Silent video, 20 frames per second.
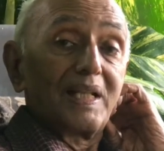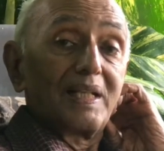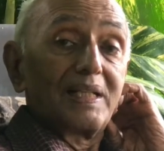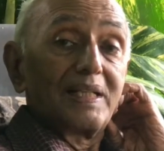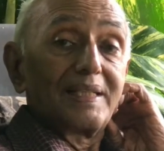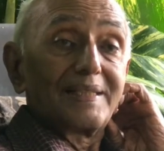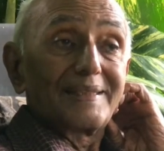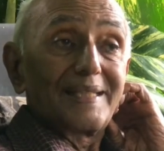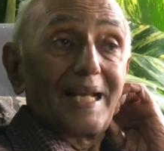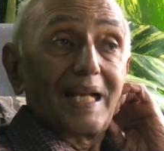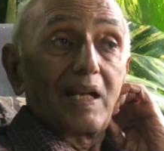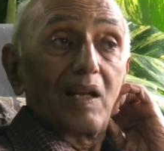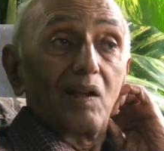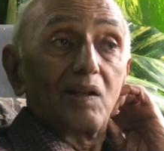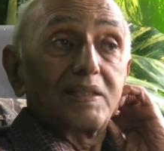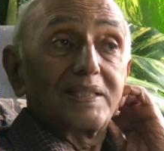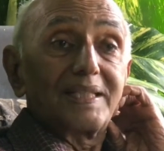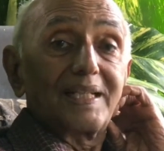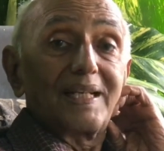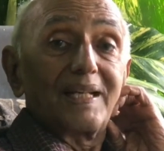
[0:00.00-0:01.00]

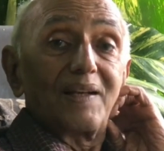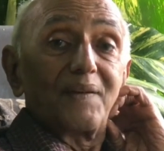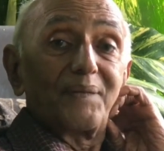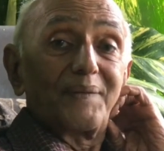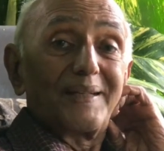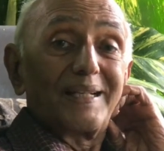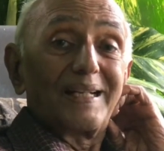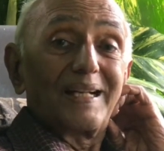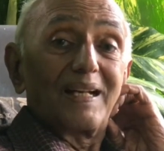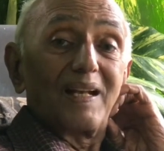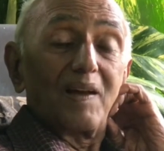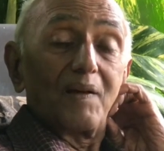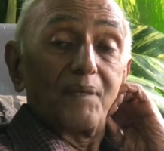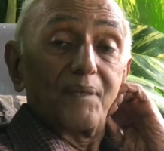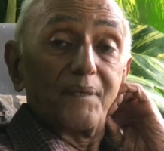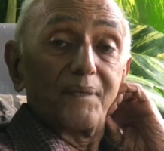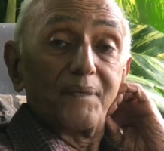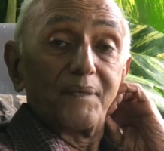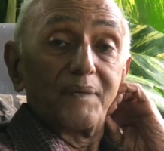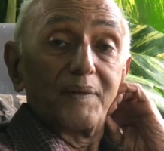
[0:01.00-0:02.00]
psychological field of
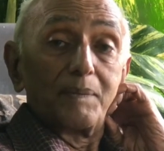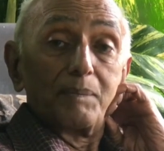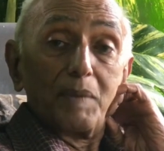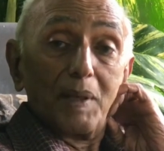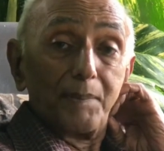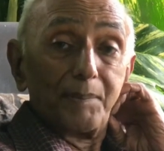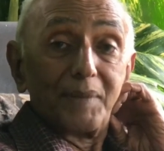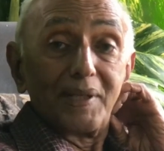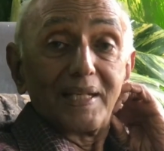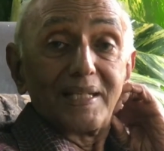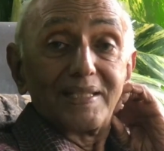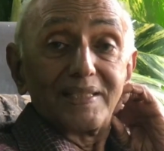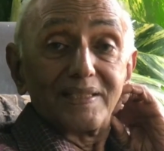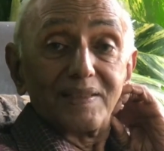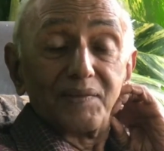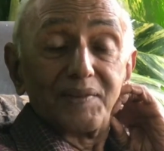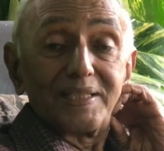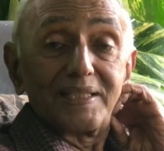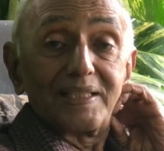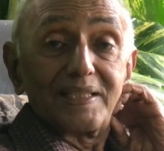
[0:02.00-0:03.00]
memories,
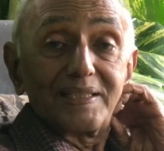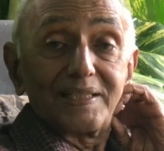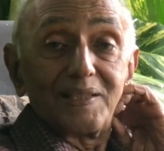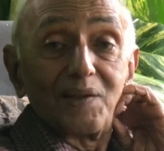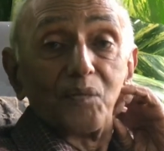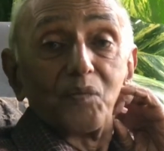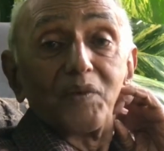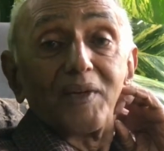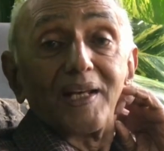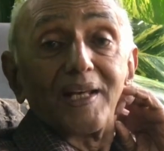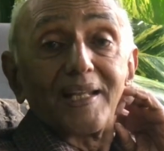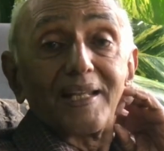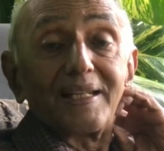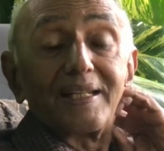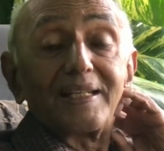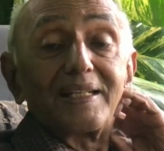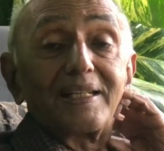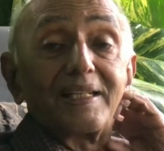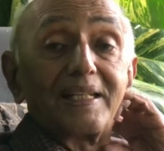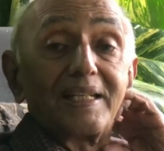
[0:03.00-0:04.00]
which is somewhere in
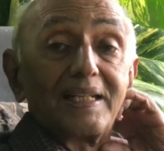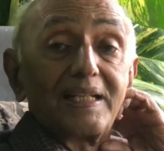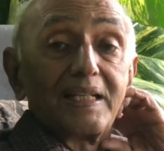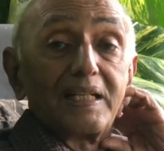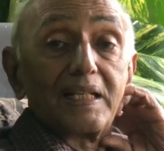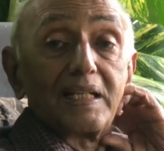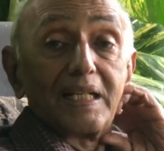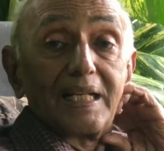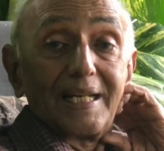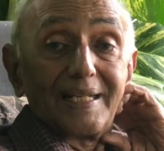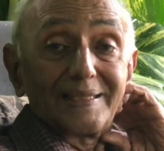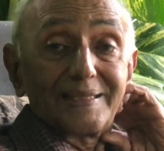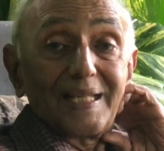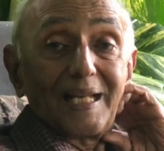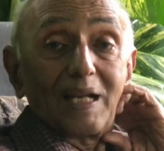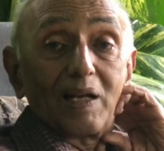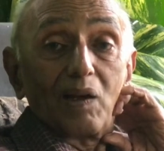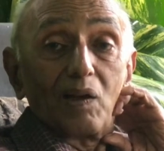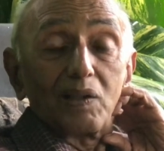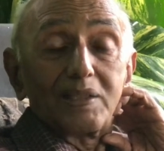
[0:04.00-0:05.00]
a
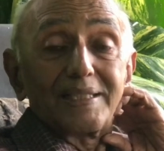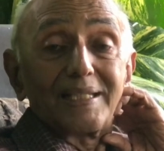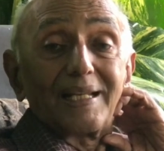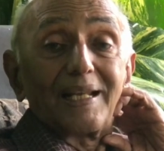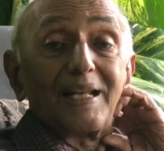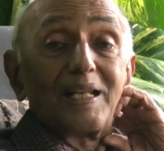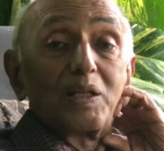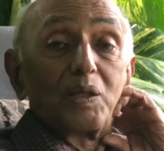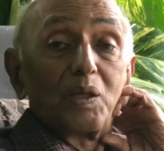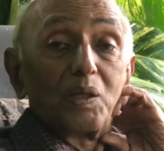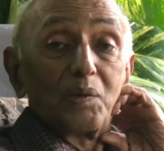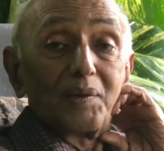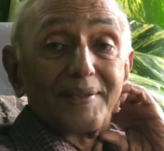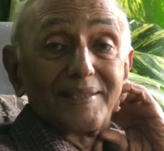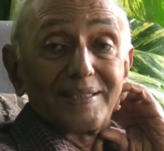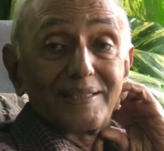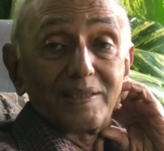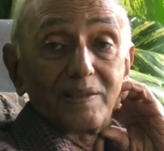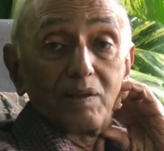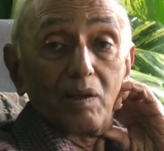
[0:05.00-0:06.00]
psychological
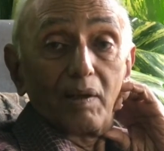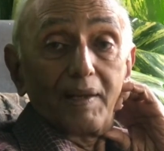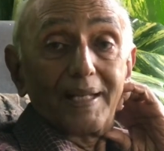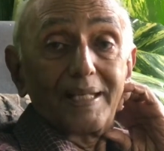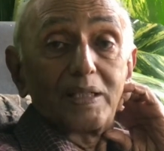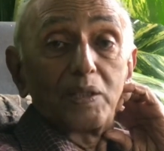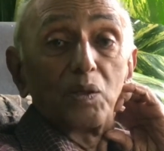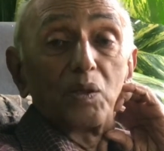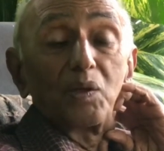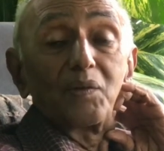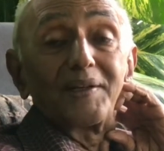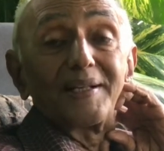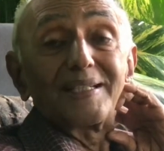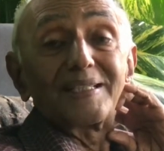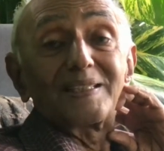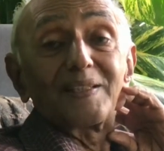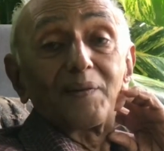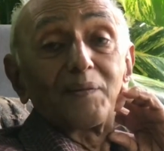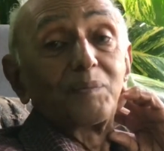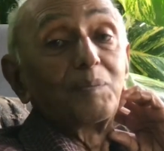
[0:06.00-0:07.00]
universe or a universe
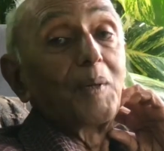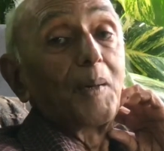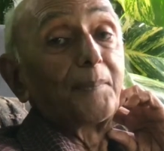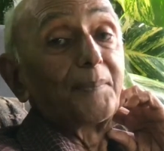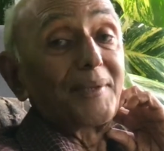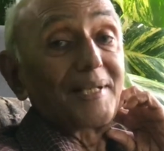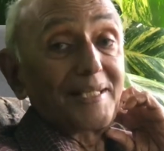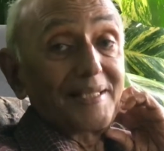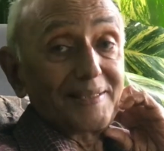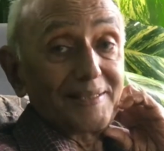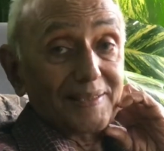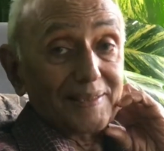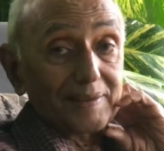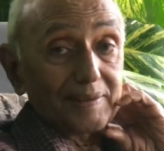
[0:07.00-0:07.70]
of memories.